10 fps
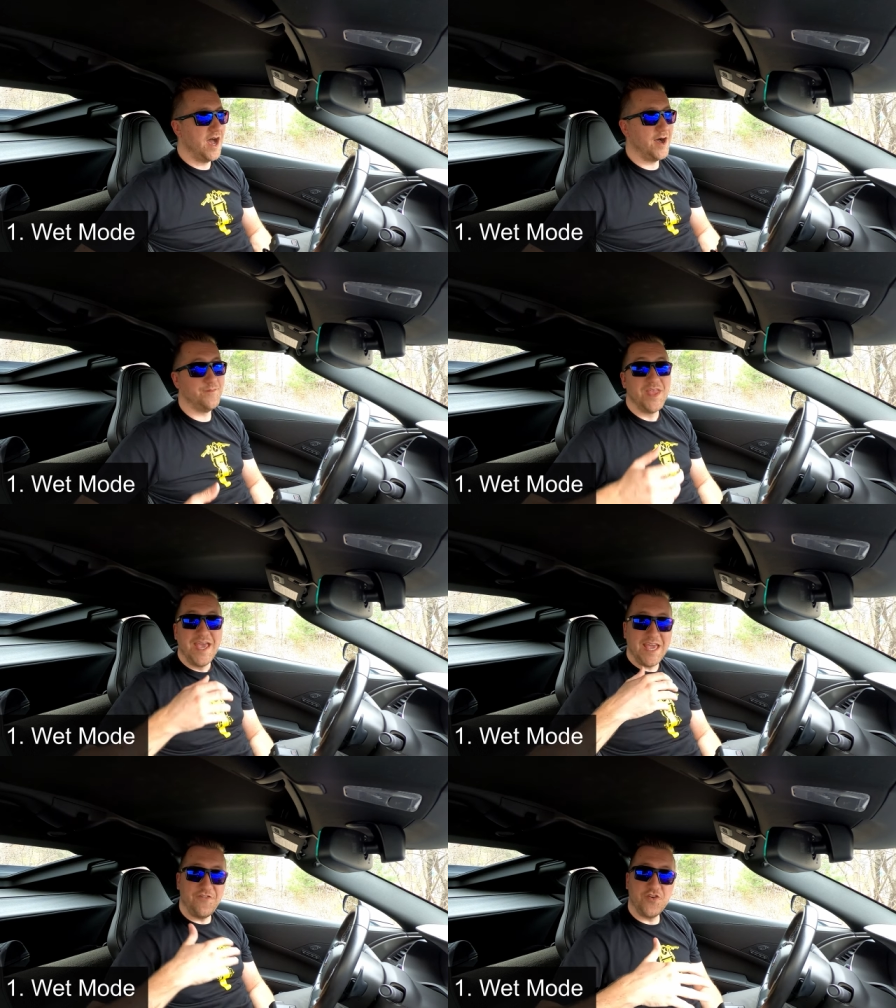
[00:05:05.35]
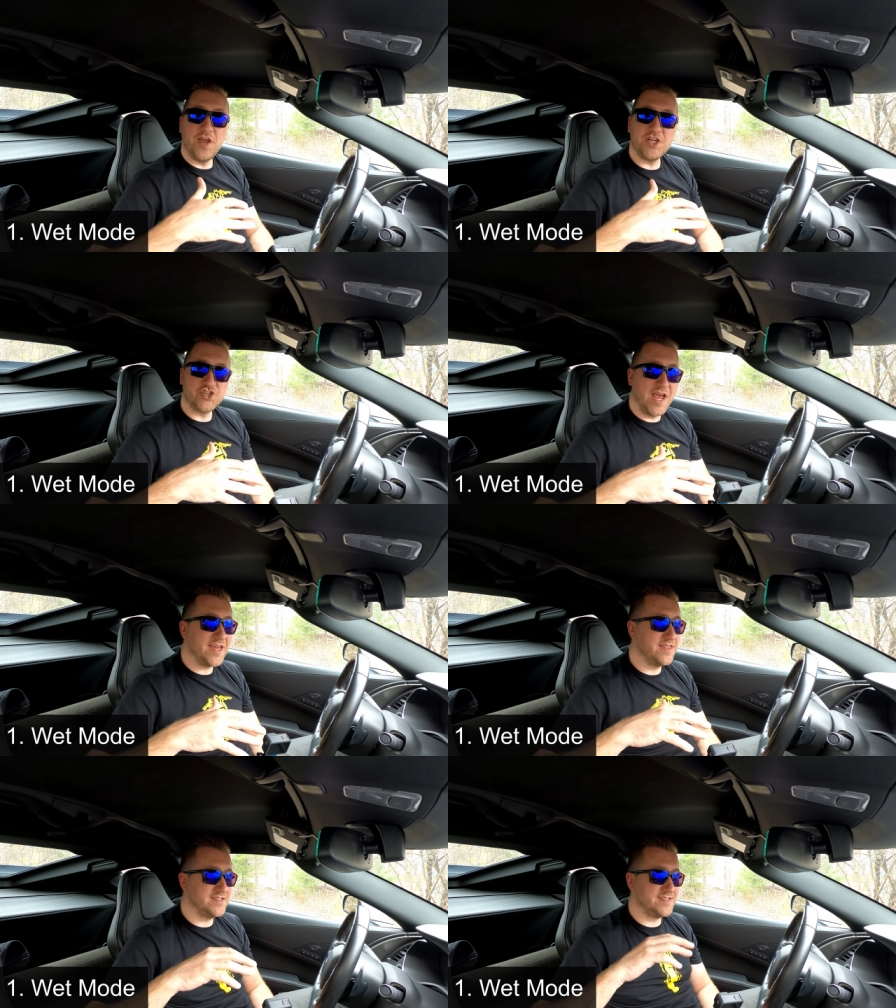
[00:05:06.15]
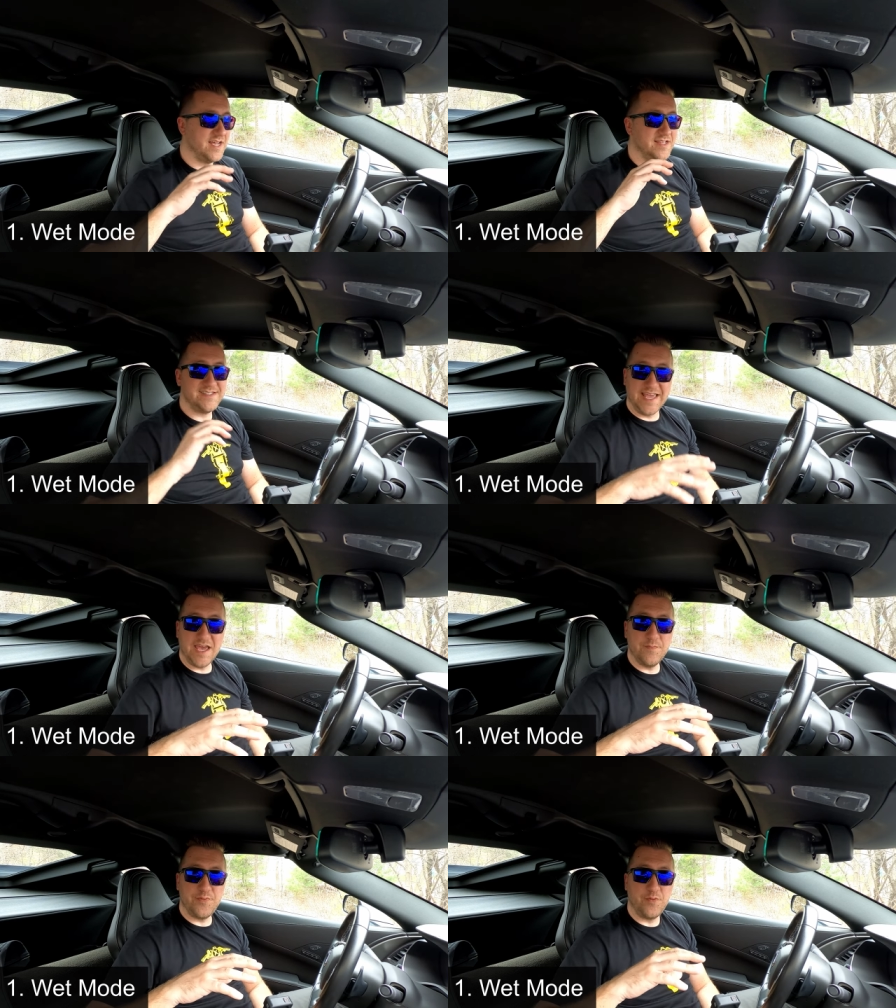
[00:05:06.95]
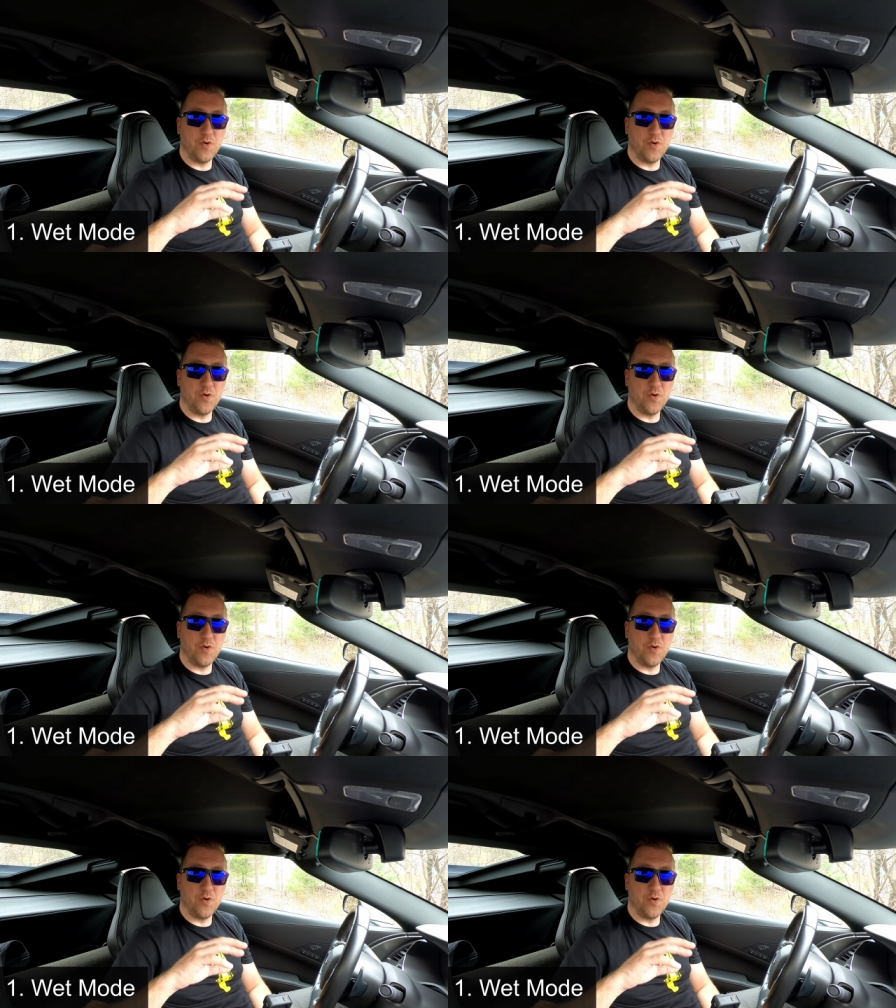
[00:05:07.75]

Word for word: Um, if you're on a track that's damp